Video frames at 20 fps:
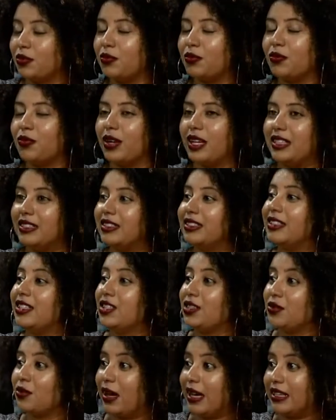raised in the
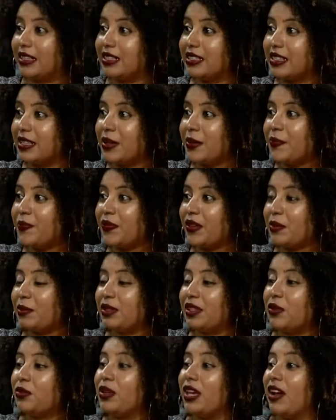US but
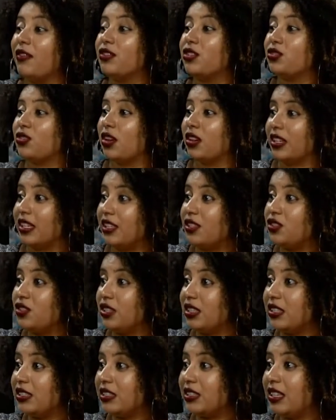then we have a strong
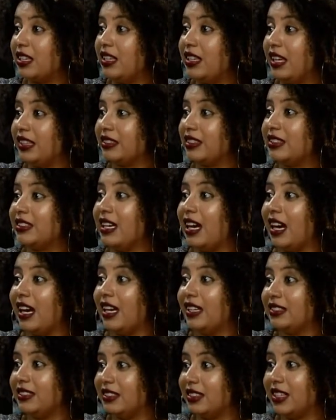interest to connect and
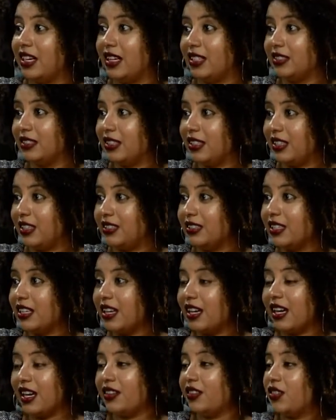tie to the continent.
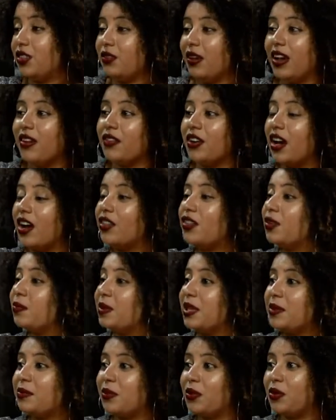And then you have other
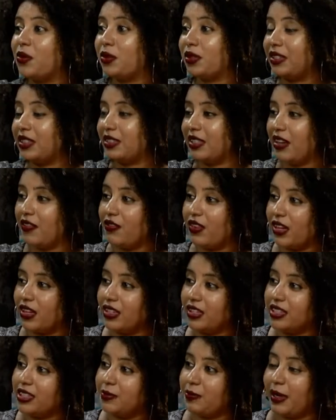people within that
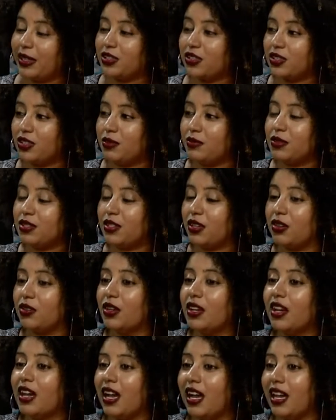various spectrum. So
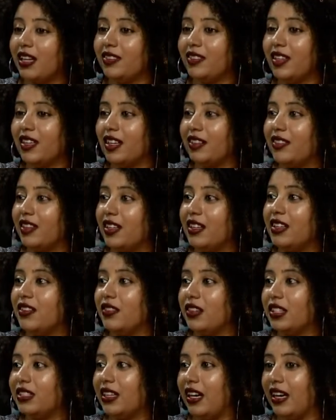I think at the end of
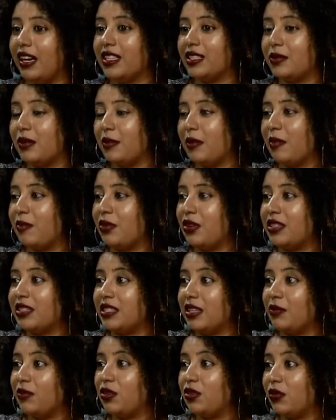it, a diaspora member is
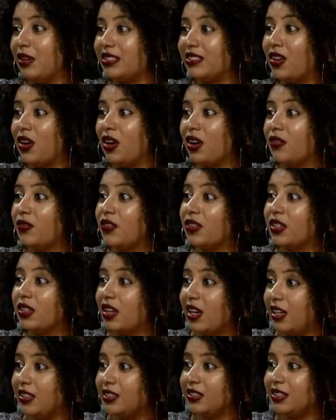someone who has a heart for the
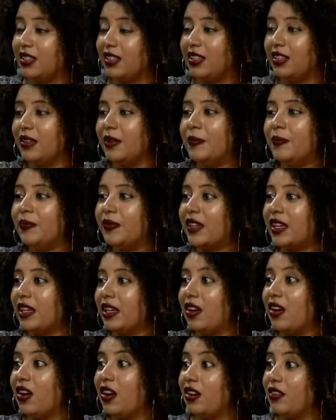continent and
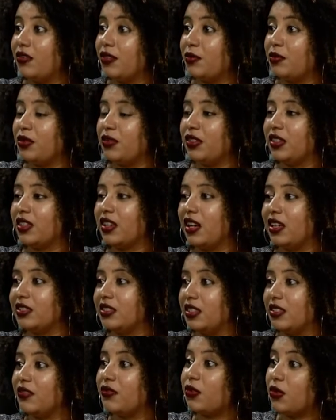a heart for moving the
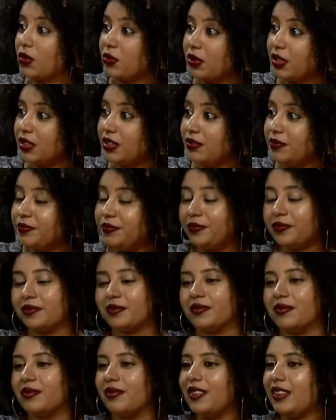continent forward.
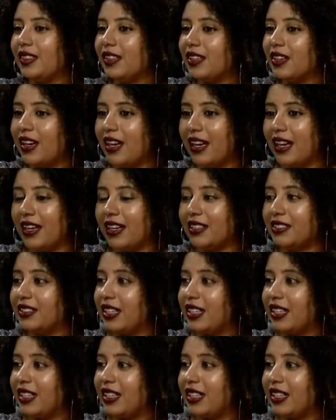And